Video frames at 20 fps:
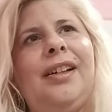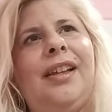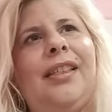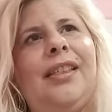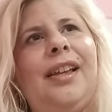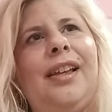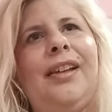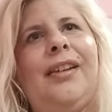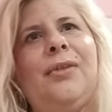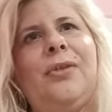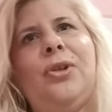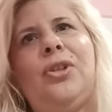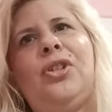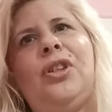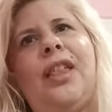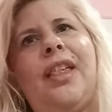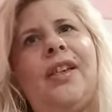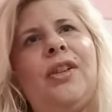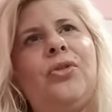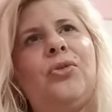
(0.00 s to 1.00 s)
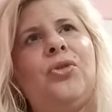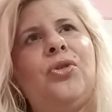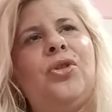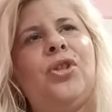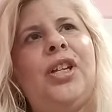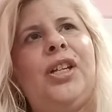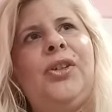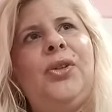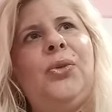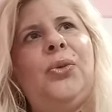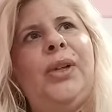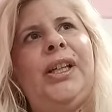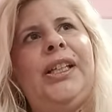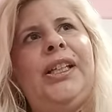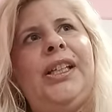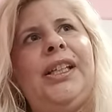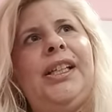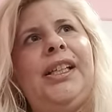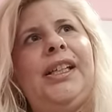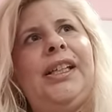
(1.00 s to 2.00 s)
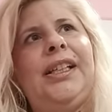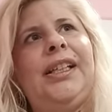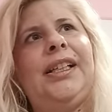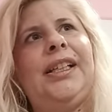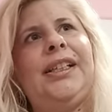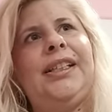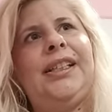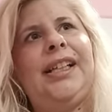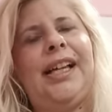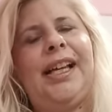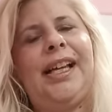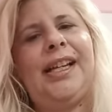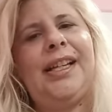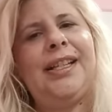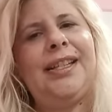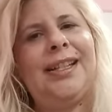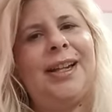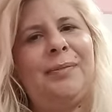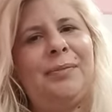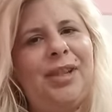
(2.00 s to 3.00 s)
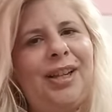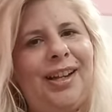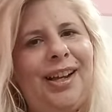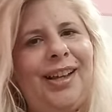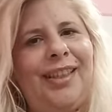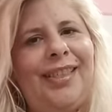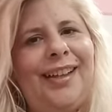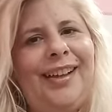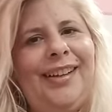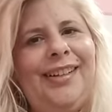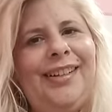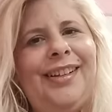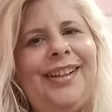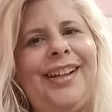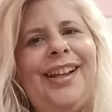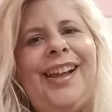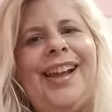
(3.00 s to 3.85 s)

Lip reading: I think that was in 2010, something like that.